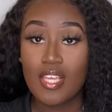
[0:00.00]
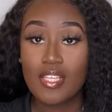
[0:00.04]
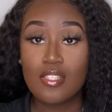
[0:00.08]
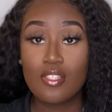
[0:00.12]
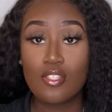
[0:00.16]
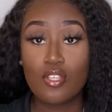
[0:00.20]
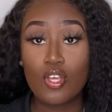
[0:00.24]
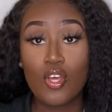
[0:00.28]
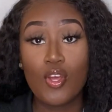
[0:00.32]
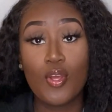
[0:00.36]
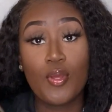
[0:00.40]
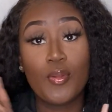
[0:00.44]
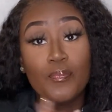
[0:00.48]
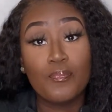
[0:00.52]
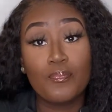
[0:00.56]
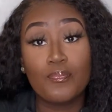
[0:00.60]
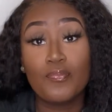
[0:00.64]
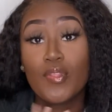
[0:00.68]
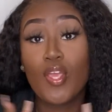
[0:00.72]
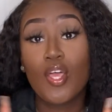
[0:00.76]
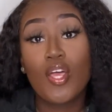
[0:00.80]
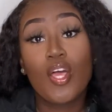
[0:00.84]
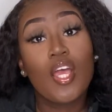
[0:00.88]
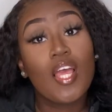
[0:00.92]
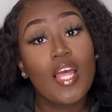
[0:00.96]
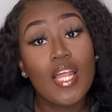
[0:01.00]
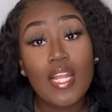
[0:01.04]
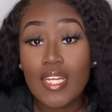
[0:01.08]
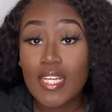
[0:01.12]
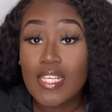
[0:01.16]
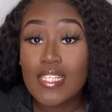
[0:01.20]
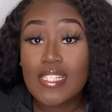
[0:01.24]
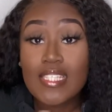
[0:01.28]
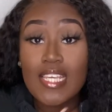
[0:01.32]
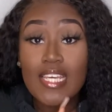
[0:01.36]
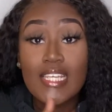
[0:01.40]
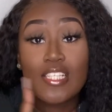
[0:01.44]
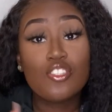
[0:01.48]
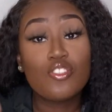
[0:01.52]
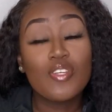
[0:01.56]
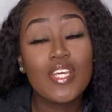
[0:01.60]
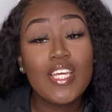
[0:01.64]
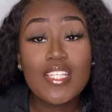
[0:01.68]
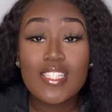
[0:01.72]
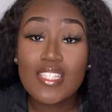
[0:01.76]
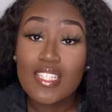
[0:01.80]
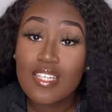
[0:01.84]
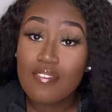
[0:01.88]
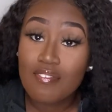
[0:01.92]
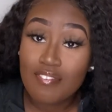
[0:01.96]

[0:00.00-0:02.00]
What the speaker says: So let's get straight into the